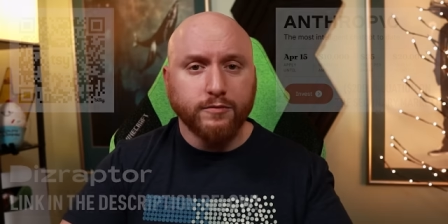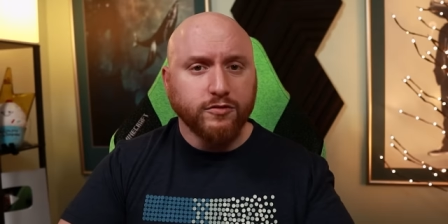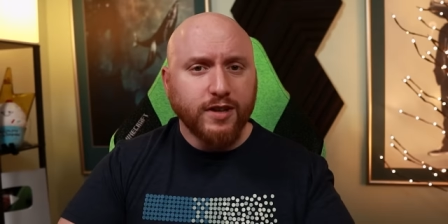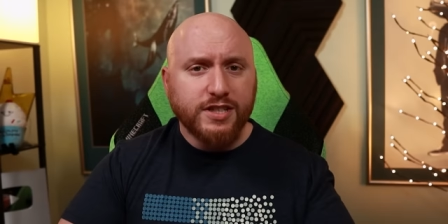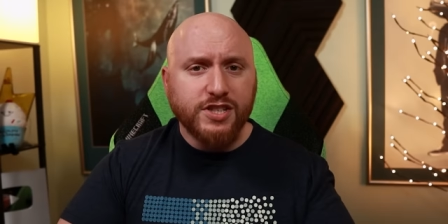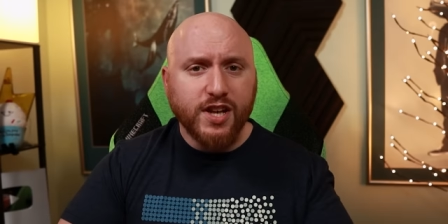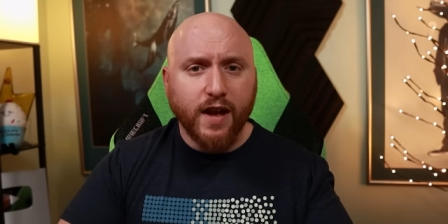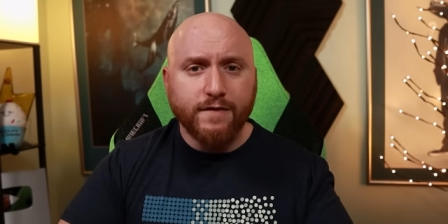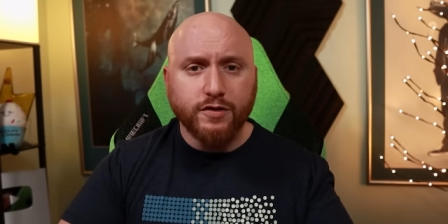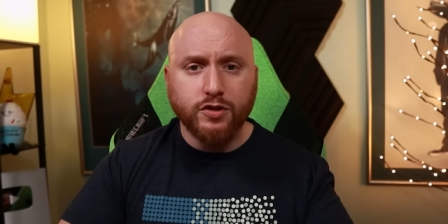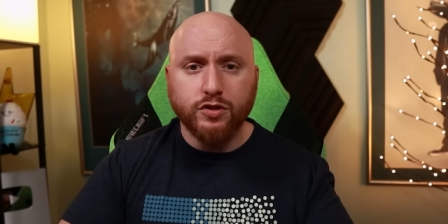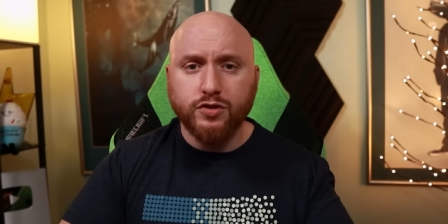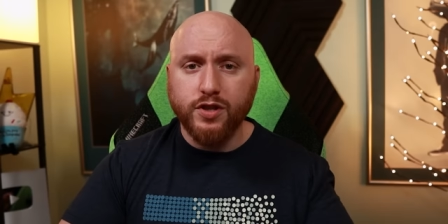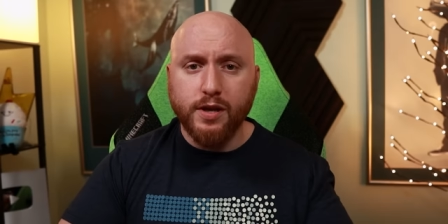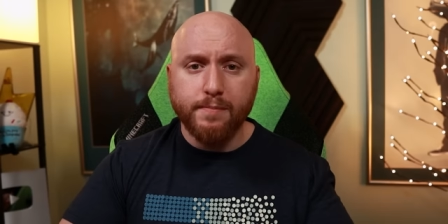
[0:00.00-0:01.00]
let's dive a
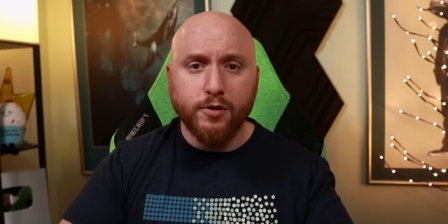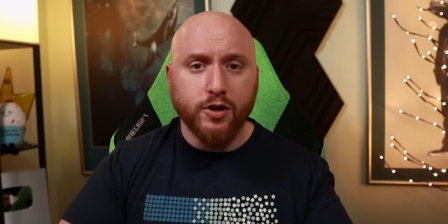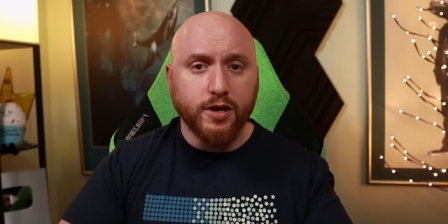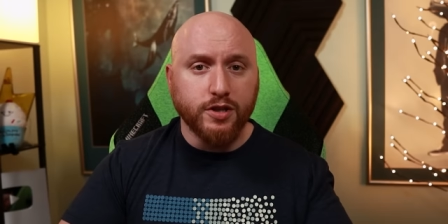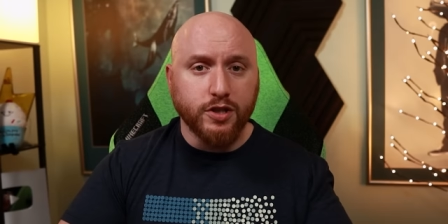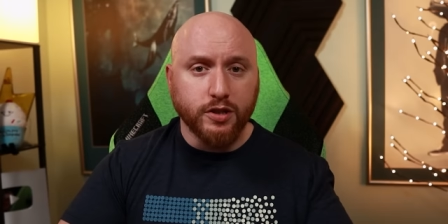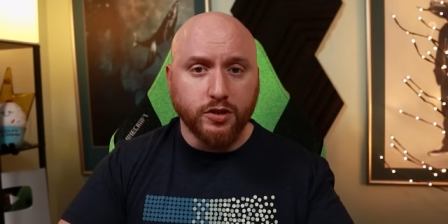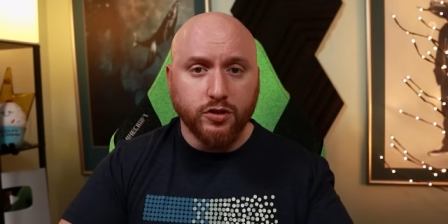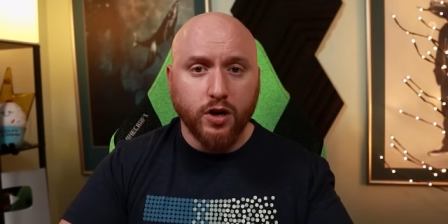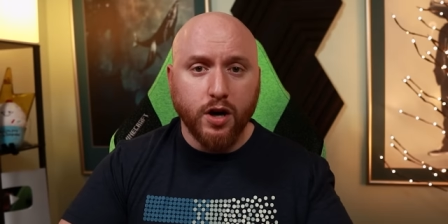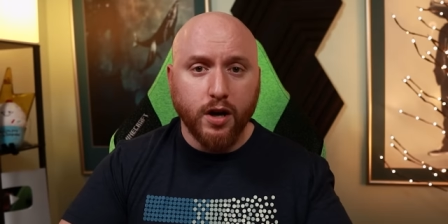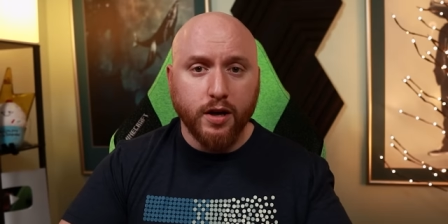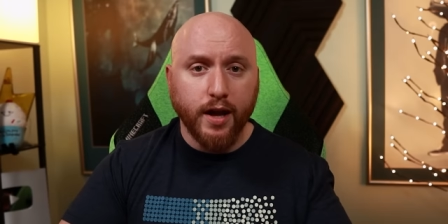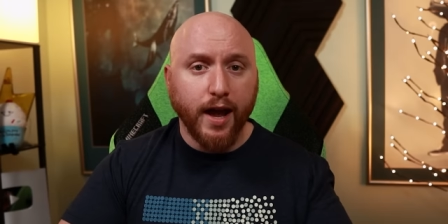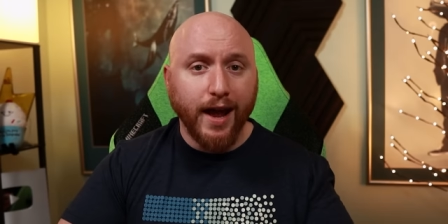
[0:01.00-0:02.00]
little deeper into
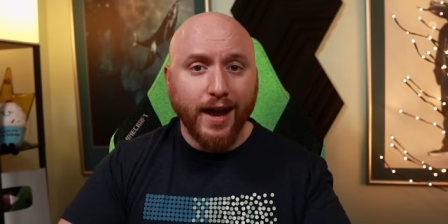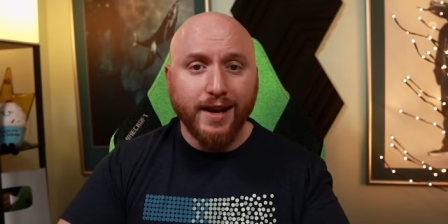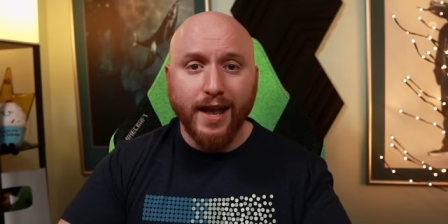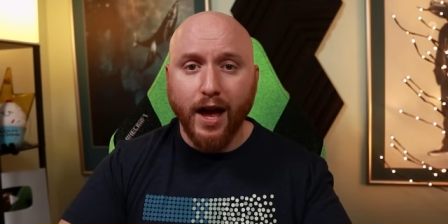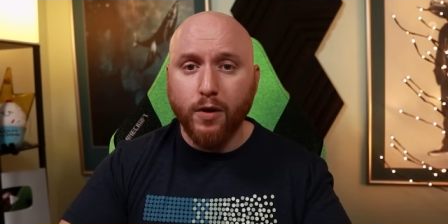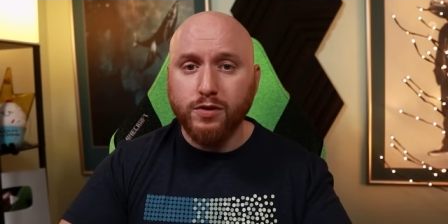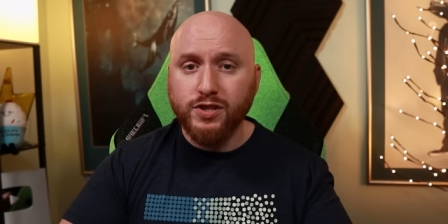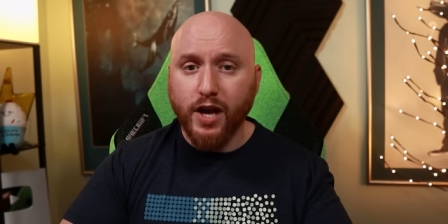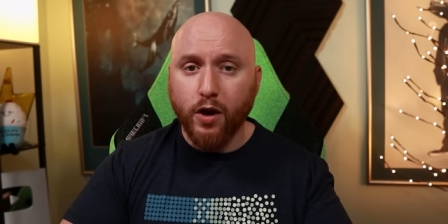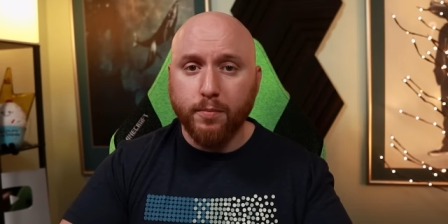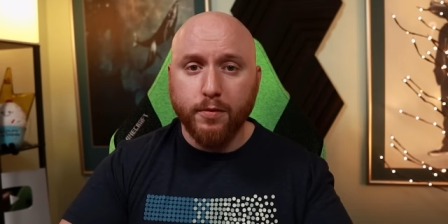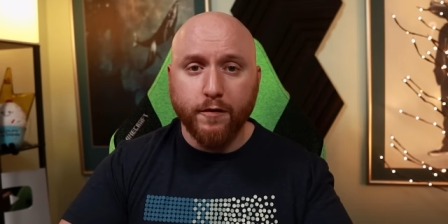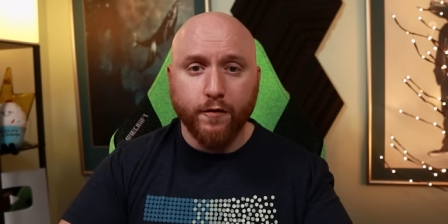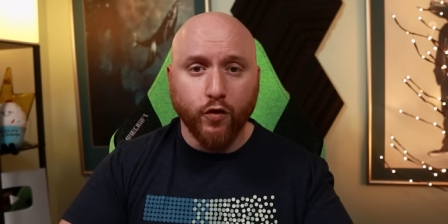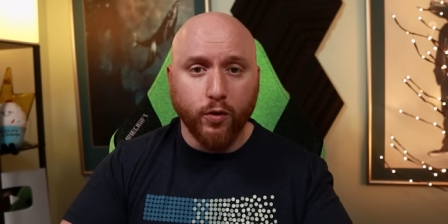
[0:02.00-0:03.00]
Claude and how it's
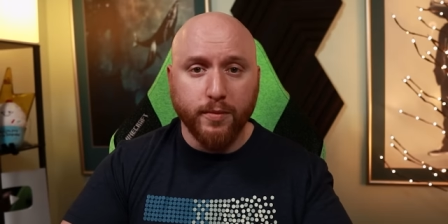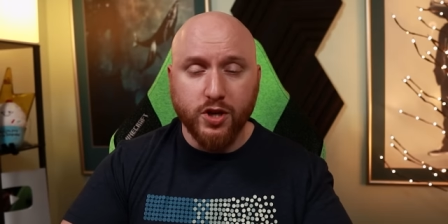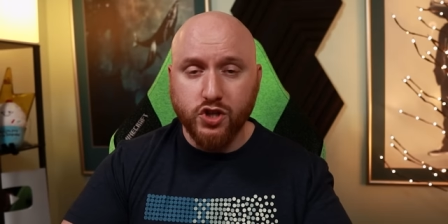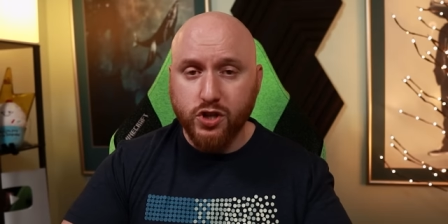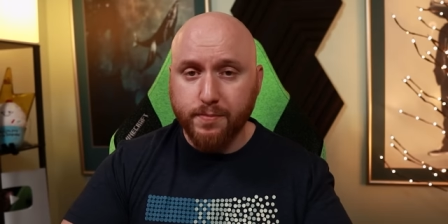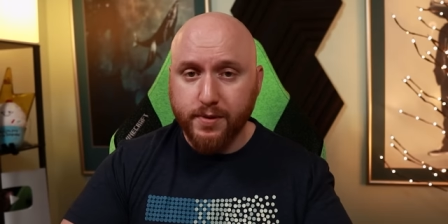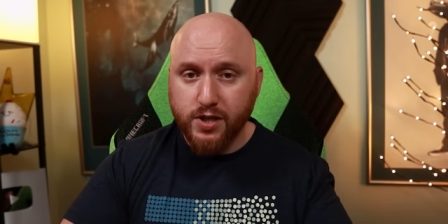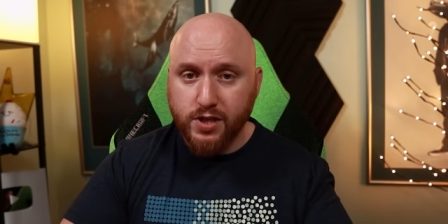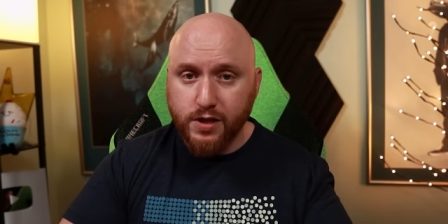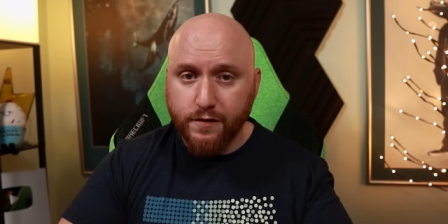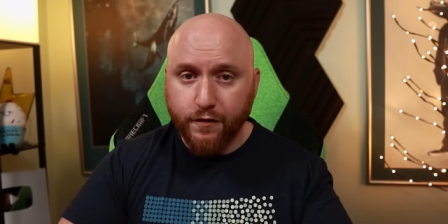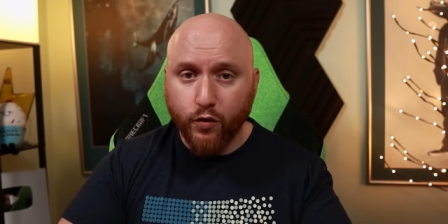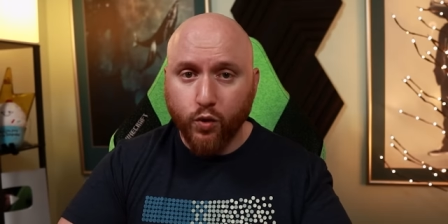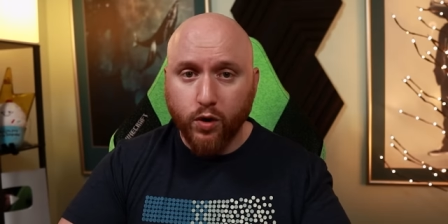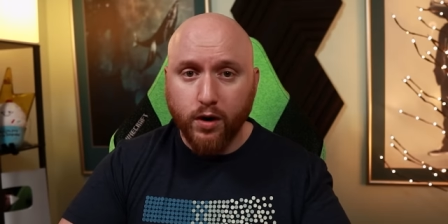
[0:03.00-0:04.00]
outperforming
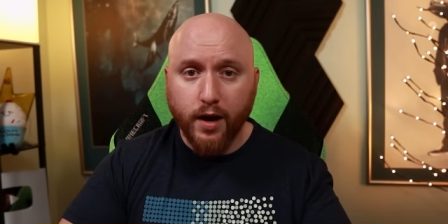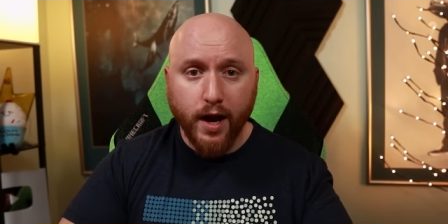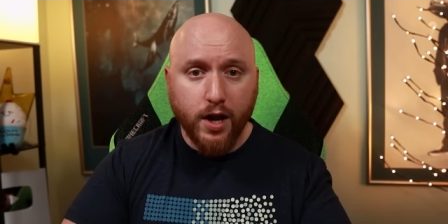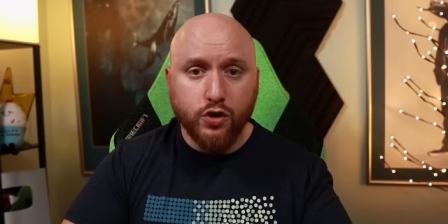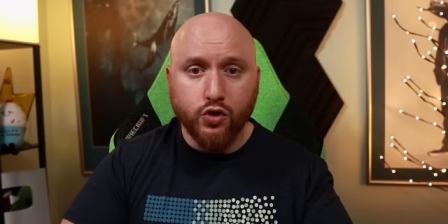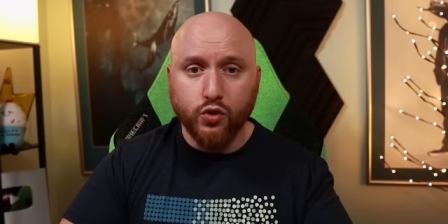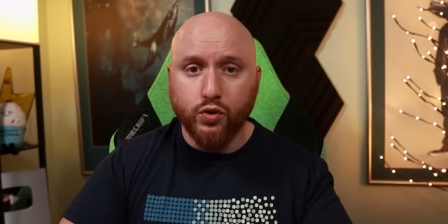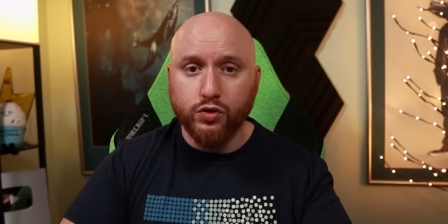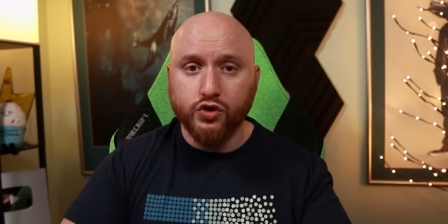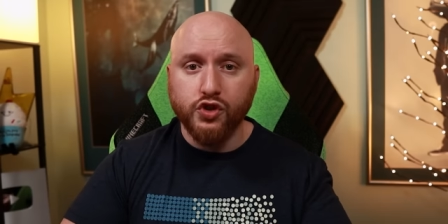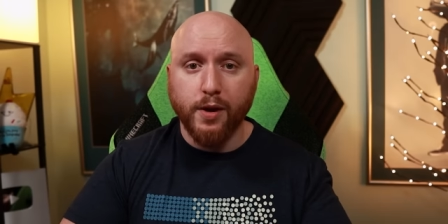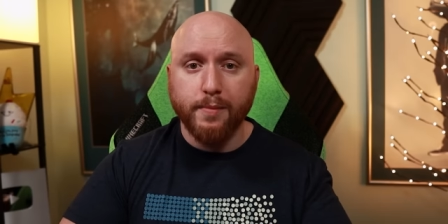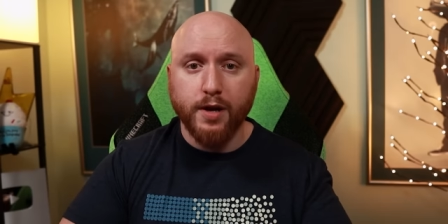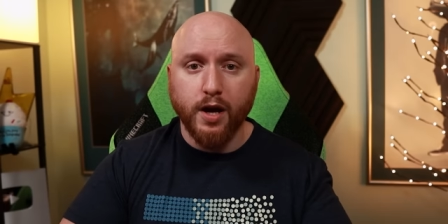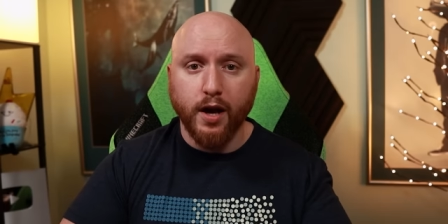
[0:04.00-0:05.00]
GPT-4 and Google
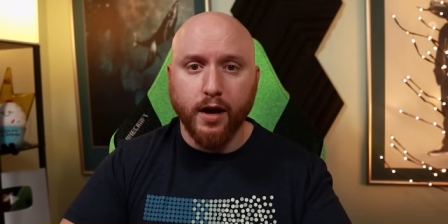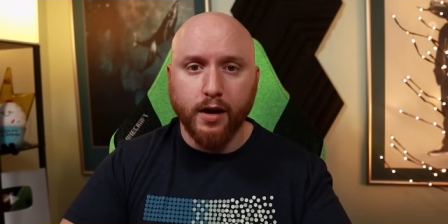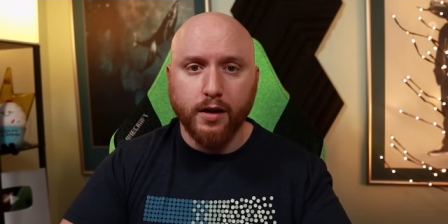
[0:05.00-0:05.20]
Gemini.